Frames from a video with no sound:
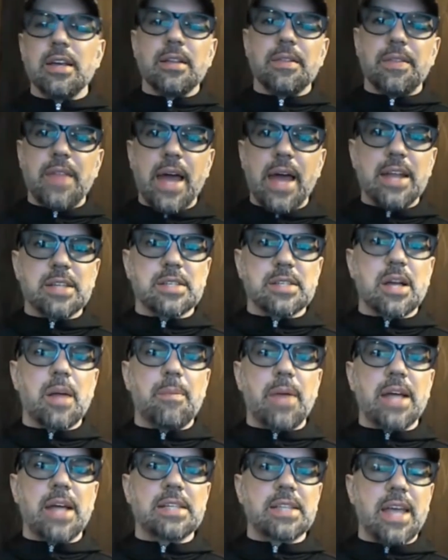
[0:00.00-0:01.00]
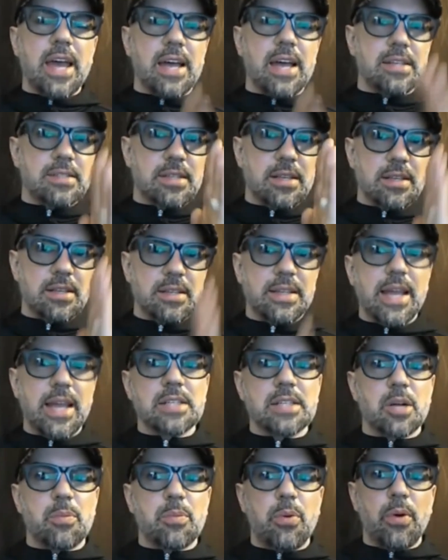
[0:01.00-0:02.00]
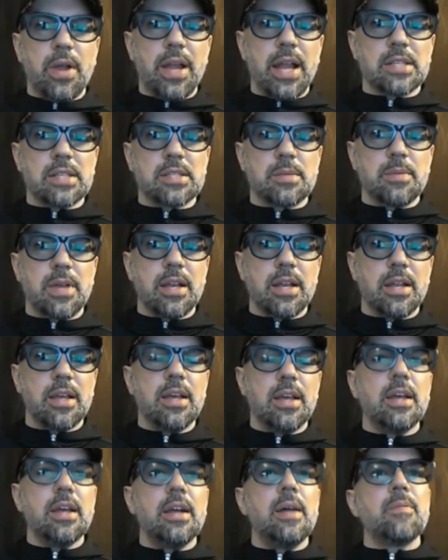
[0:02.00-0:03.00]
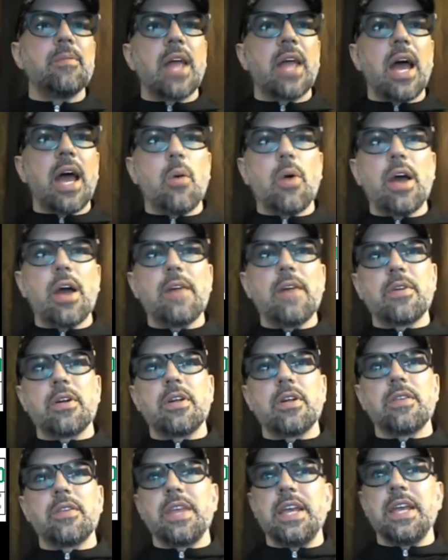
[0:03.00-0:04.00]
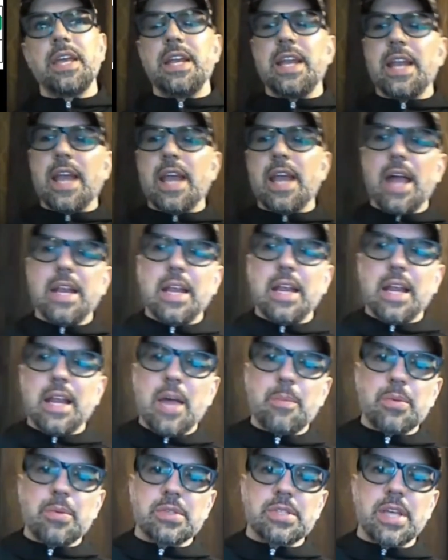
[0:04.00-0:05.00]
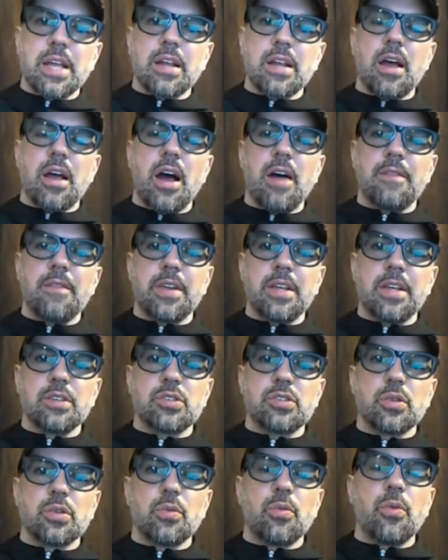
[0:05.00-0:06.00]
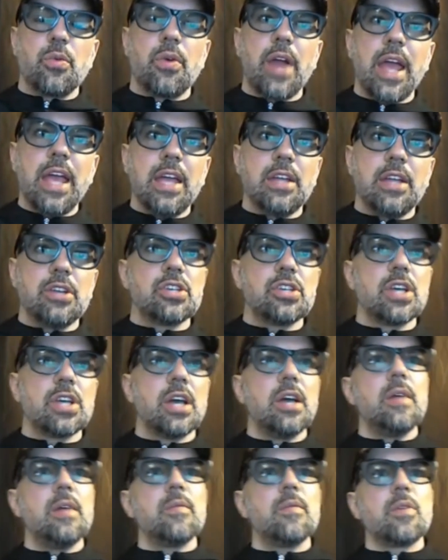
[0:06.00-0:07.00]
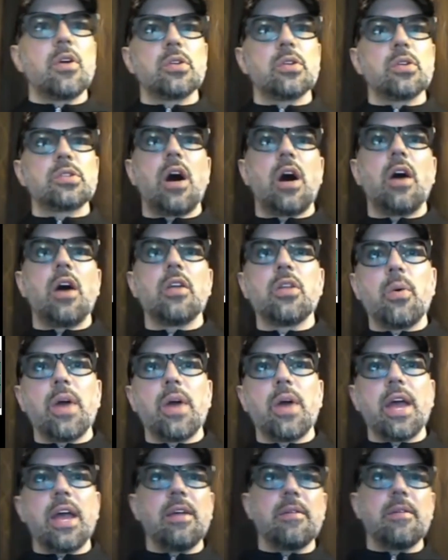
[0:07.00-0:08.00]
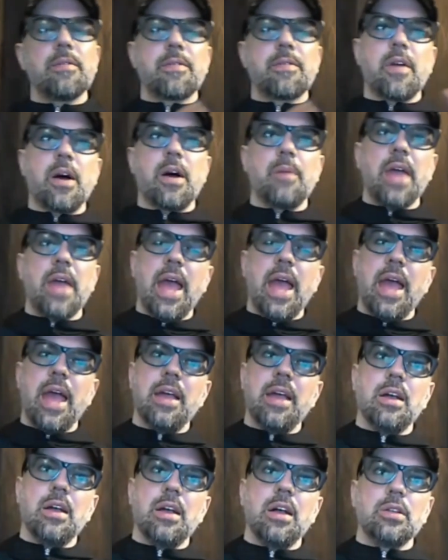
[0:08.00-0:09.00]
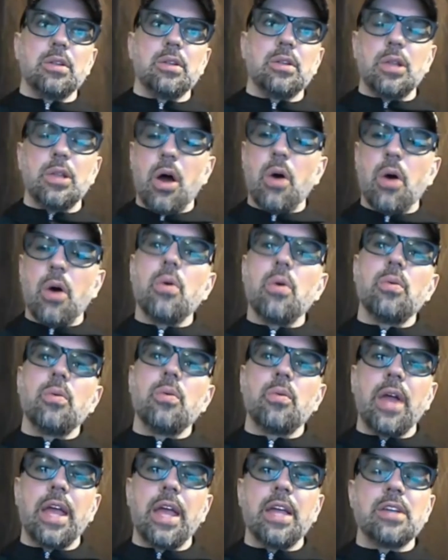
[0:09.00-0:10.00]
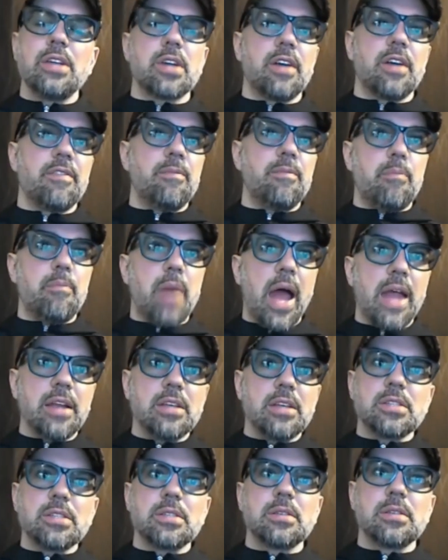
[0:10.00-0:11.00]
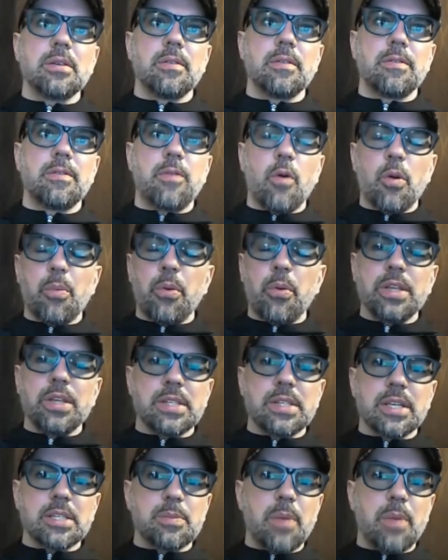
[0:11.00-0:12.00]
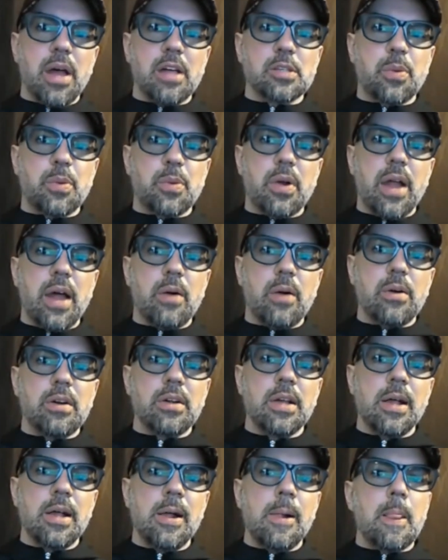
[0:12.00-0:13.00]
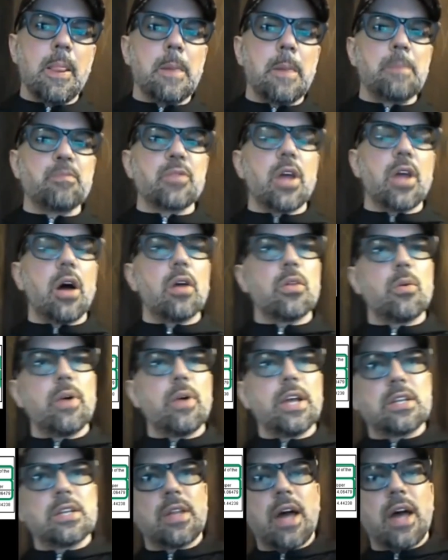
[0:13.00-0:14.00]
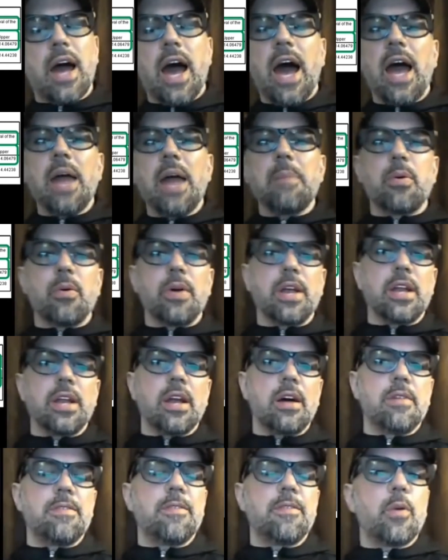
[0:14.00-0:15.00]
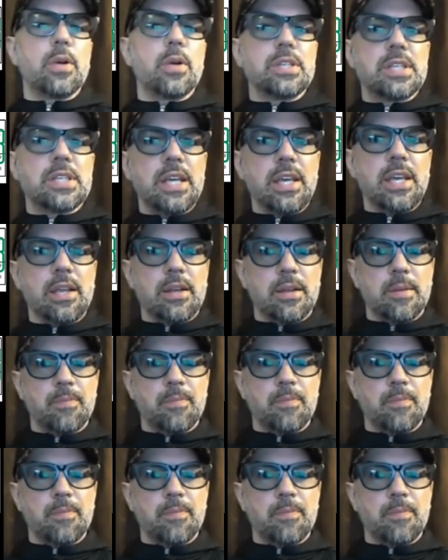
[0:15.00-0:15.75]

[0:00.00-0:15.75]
That is our best guess. That's our point estimate. However, the 99% confidence range goes all the way from a low range of minus 4.6 miles per hour all the way to the high point of 14.06